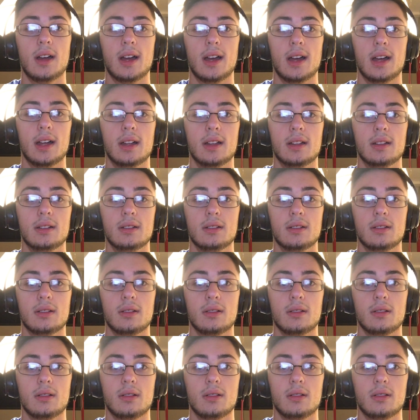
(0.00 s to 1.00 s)
and
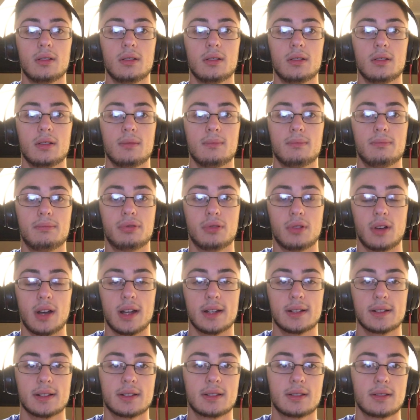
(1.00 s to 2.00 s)

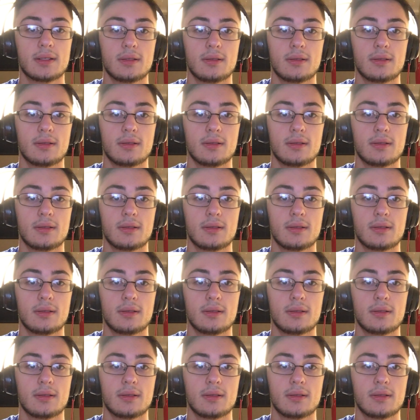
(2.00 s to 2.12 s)
pranks,